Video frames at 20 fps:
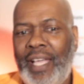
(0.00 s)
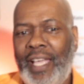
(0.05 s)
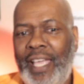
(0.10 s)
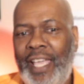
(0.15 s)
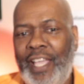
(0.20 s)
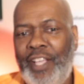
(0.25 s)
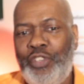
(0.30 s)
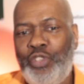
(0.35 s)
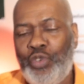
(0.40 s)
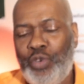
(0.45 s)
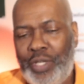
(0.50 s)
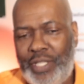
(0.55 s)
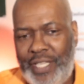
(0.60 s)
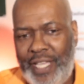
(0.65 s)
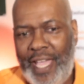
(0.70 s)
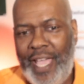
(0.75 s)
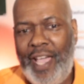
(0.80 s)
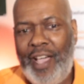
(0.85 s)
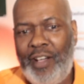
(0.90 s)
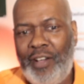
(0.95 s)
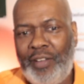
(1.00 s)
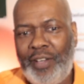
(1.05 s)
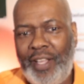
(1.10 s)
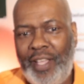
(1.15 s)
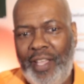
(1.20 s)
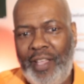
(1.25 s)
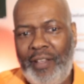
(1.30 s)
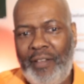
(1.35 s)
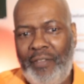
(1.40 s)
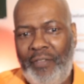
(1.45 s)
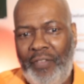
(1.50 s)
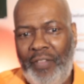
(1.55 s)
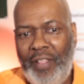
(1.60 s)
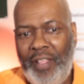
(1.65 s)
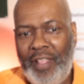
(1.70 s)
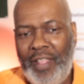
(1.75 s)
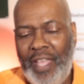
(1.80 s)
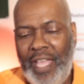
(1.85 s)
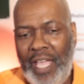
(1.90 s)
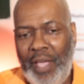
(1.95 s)
in your town if
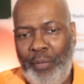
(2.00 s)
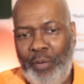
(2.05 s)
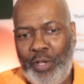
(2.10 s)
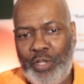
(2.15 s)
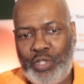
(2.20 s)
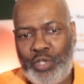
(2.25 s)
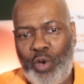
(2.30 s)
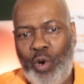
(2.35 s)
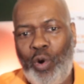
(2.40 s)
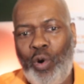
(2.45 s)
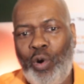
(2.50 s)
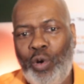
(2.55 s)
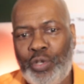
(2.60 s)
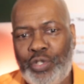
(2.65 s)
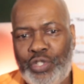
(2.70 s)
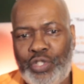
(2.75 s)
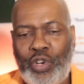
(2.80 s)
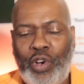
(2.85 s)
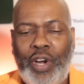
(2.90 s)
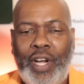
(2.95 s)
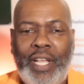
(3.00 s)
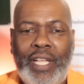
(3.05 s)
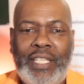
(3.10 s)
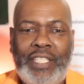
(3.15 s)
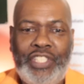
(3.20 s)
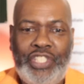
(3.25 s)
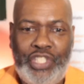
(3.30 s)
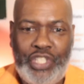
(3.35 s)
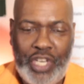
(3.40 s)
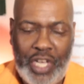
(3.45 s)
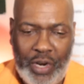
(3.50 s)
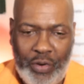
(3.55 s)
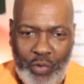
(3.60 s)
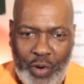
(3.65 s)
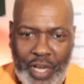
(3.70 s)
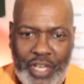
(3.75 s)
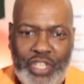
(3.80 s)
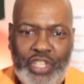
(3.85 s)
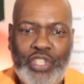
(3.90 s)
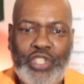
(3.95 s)
it was all started
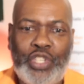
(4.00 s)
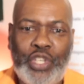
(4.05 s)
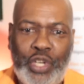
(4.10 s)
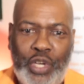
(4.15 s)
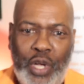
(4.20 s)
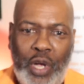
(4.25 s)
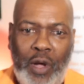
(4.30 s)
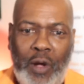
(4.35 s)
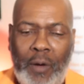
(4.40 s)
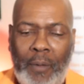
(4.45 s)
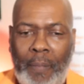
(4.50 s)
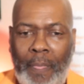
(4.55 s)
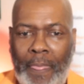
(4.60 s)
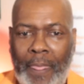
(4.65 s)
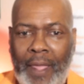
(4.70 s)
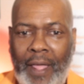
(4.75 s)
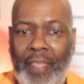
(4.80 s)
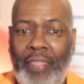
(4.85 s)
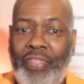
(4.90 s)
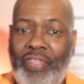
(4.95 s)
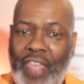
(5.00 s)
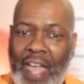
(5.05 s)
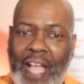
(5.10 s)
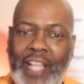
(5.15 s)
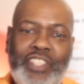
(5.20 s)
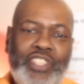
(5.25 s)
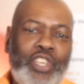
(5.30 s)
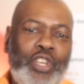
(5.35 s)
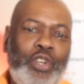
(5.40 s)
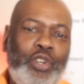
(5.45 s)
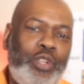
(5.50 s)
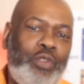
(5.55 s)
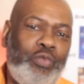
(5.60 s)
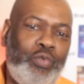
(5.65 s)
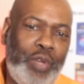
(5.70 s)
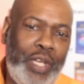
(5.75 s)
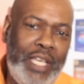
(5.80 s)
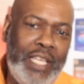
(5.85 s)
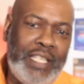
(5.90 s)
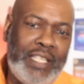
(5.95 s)
generations ago. That's a good
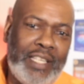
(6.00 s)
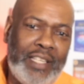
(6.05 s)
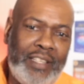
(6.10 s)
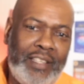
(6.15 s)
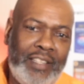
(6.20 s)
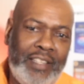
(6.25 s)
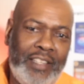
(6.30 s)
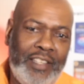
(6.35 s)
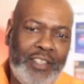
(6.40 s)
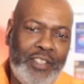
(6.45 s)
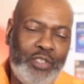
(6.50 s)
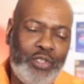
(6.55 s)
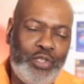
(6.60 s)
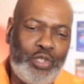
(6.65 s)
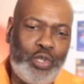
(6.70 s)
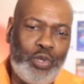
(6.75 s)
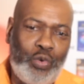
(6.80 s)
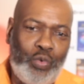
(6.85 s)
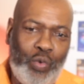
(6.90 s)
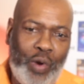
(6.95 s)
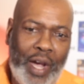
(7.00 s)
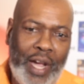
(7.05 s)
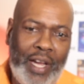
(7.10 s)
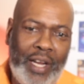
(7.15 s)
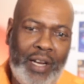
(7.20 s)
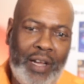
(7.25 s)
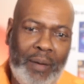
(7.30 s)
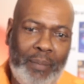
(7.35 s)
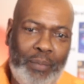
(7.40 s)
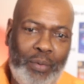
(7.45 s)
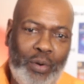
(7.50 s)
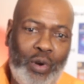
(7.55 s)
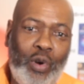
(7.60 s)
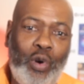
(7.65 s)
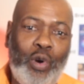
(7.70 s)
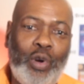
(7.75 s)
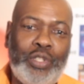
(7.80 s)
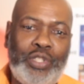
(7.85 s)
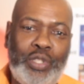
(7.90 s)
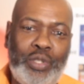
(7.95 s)
reason to write a book
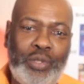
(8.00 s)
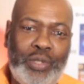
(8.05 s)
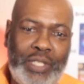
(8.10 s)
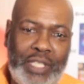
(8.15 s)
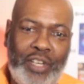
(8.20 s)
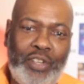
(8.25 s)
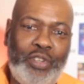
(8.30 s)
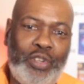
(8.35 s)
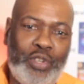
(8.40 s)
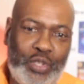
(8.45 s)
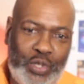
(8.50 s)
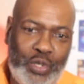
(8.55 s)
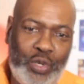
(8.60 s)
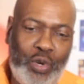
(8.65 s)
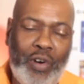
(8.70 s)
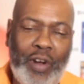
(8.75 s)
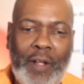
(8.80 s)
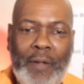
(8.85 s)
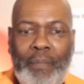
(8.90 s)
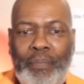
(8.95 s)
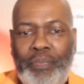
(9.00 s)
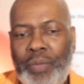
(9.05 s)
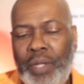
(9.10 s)
or to tell your story.